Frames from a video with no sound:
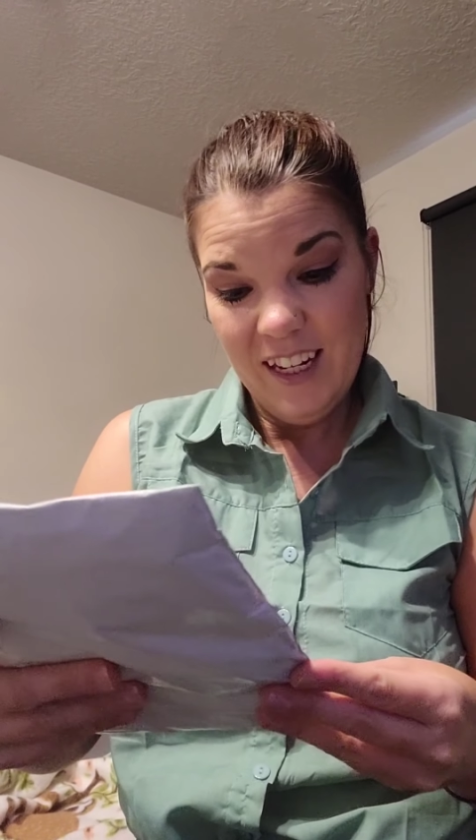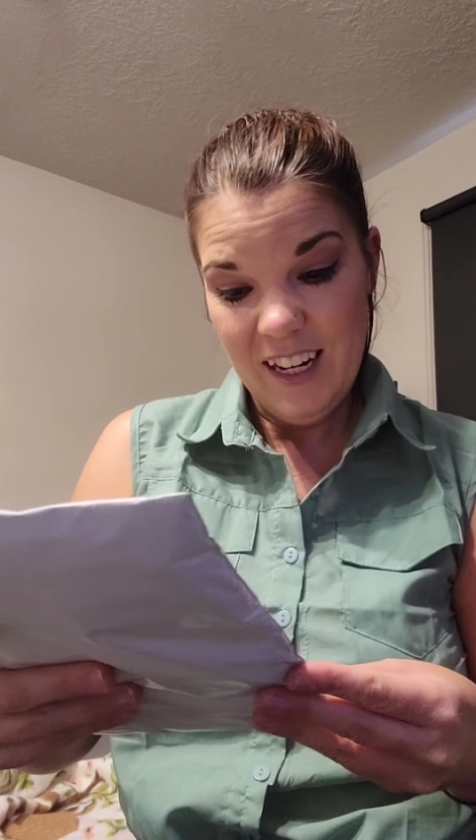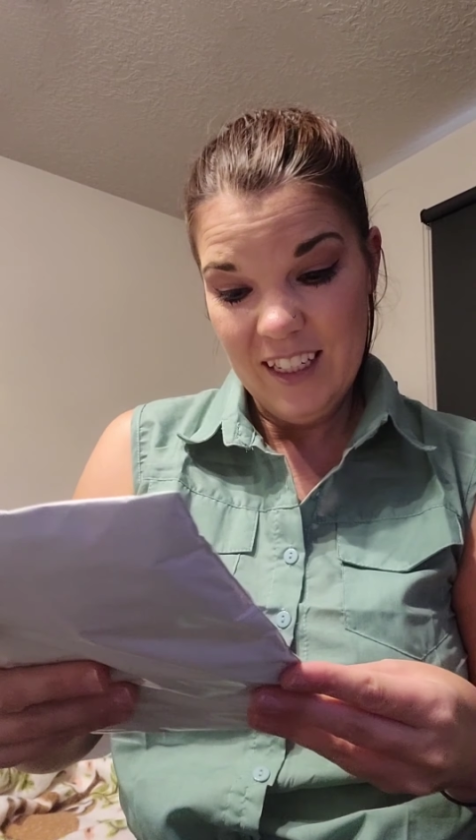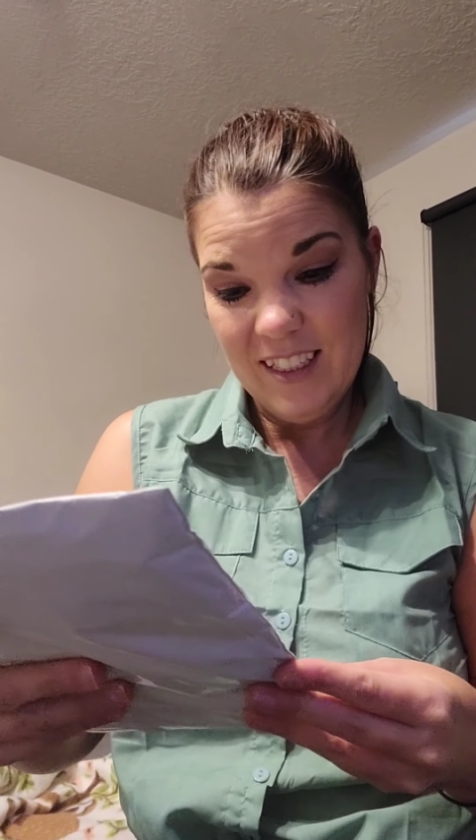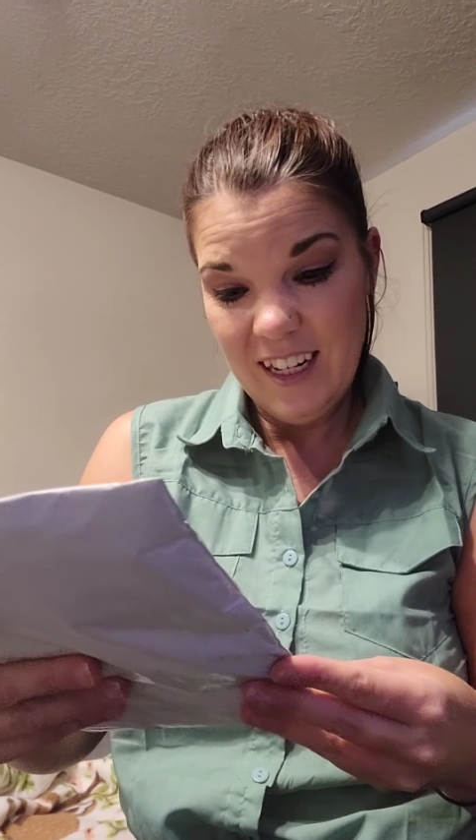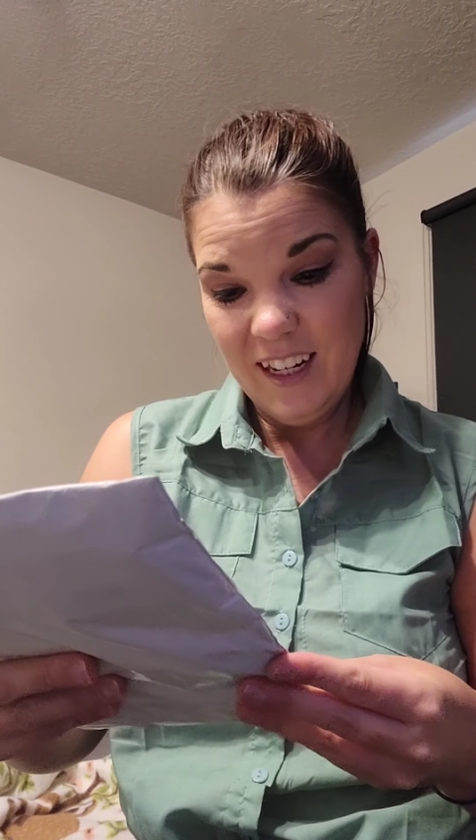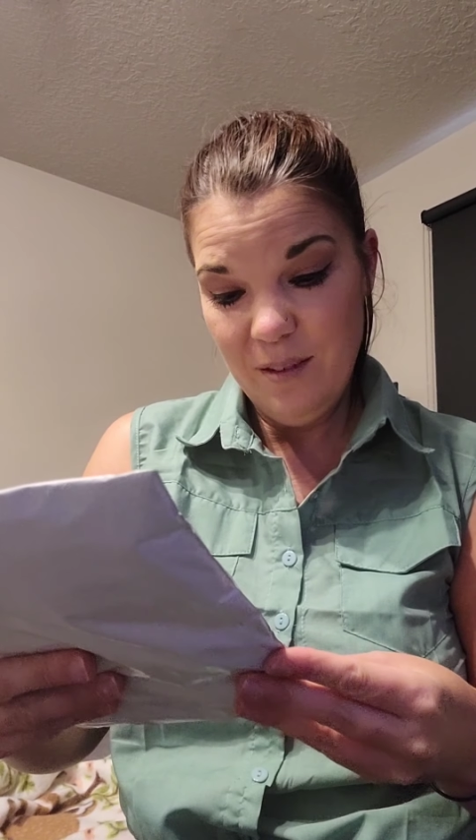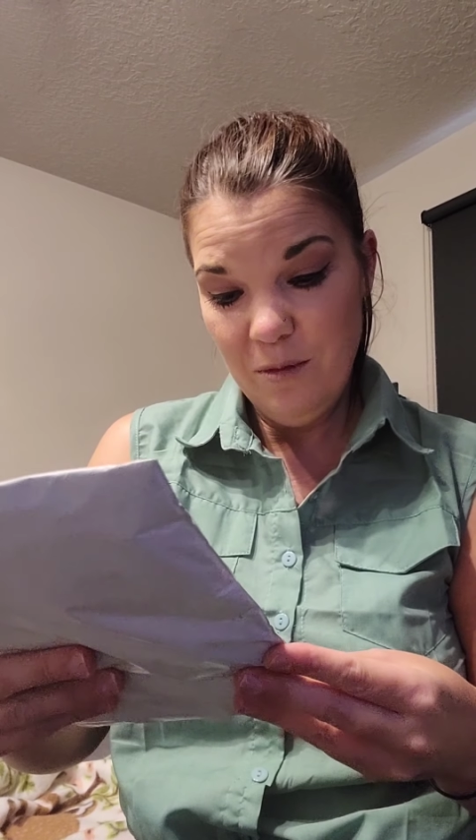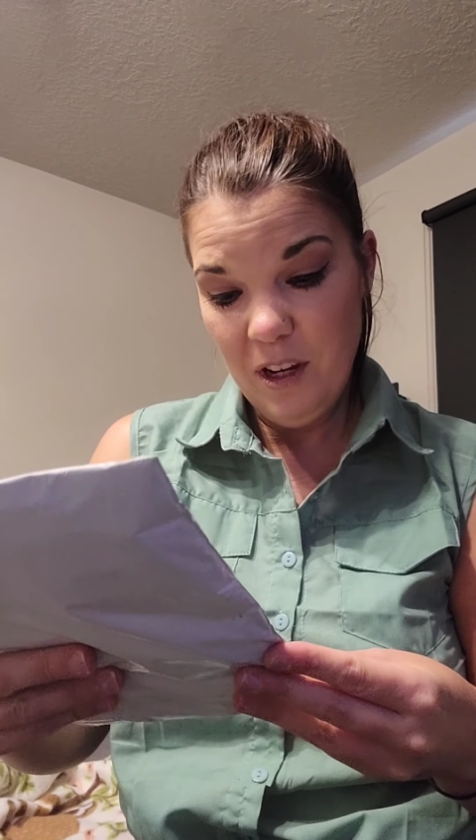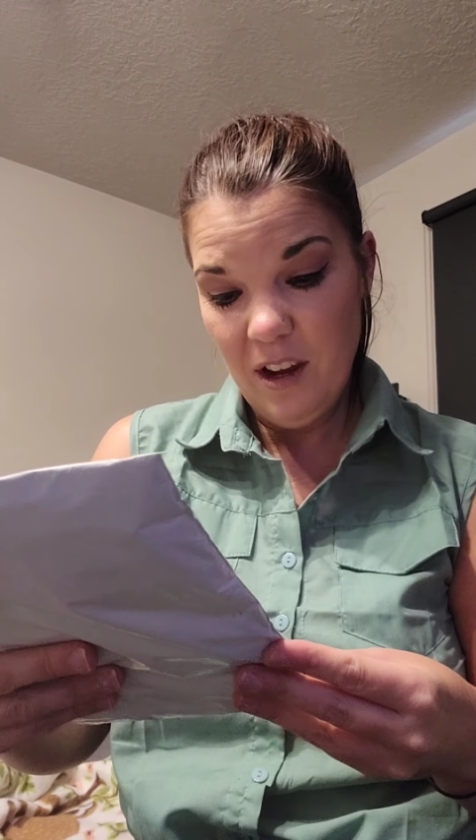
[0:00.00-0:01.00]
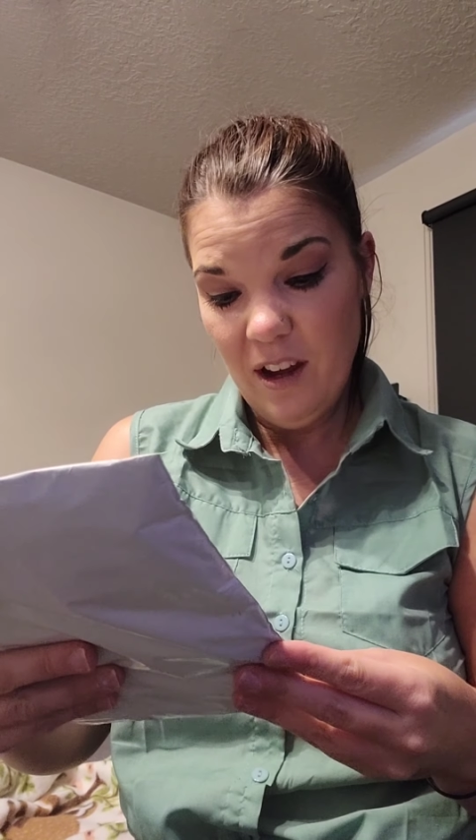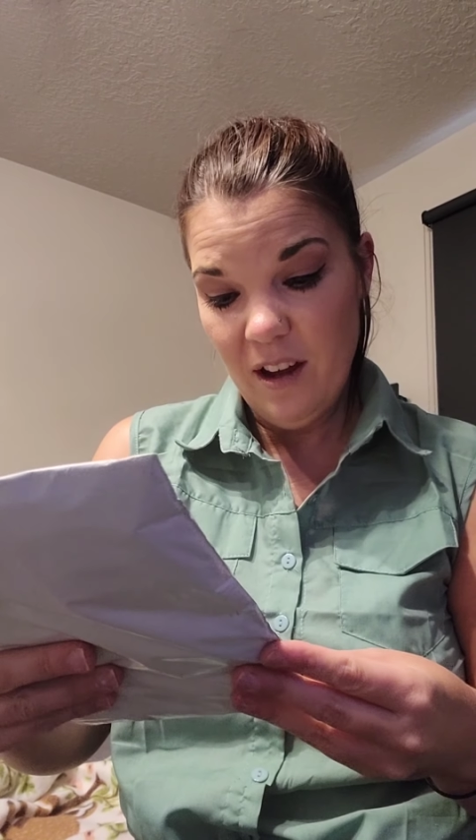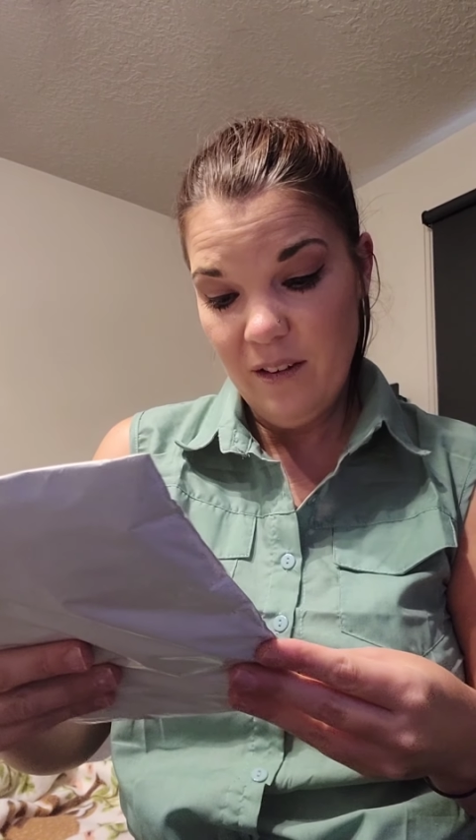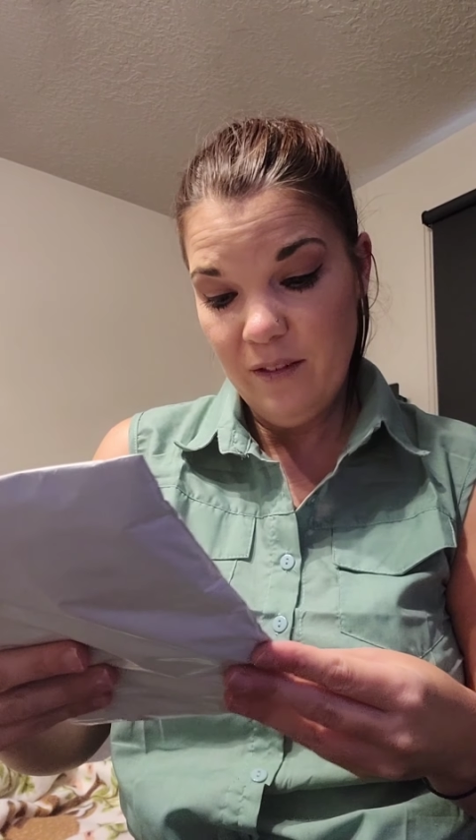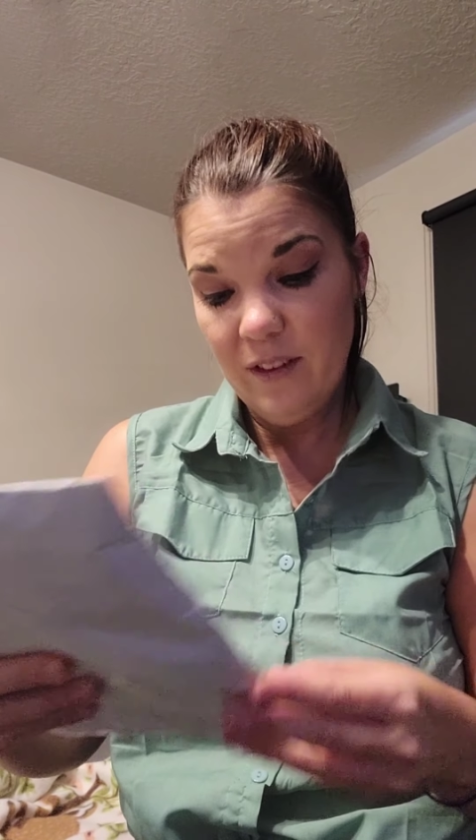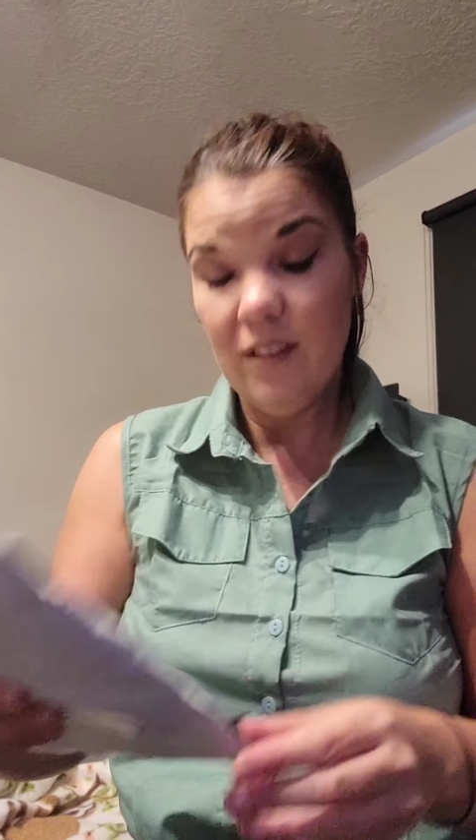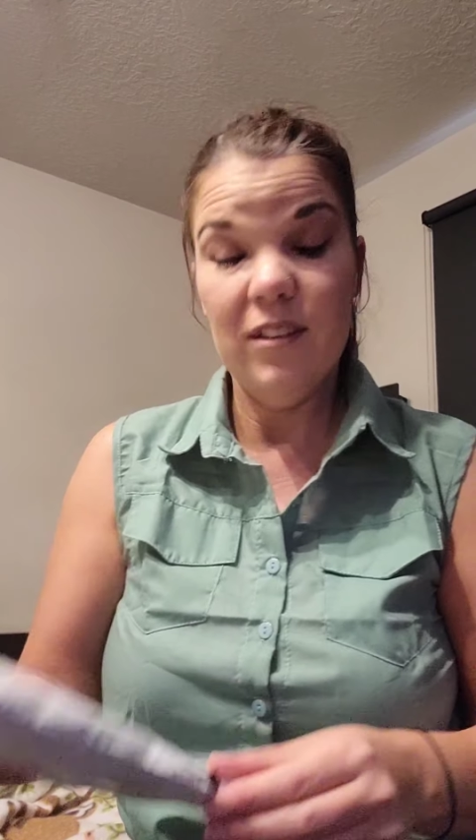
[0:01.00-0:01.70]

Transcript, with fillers: The next item we have